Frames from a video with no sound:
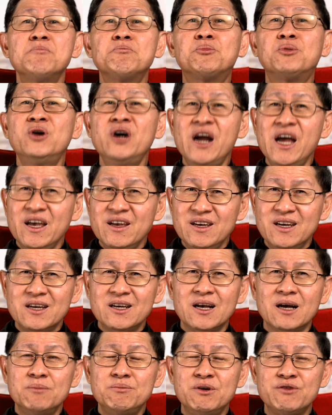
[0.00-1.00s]

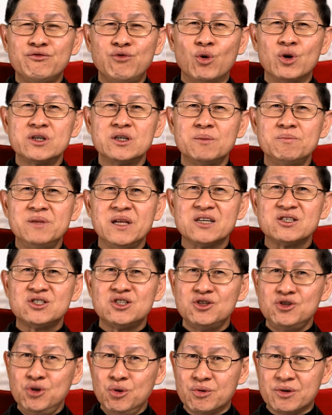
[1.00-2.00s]
praying before the
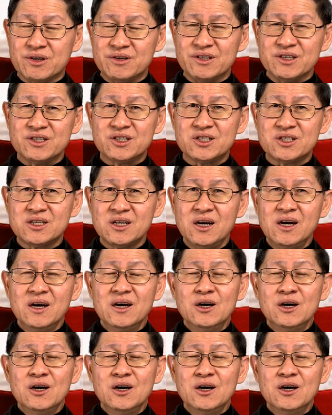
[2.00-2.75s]
Blessed Eucharist,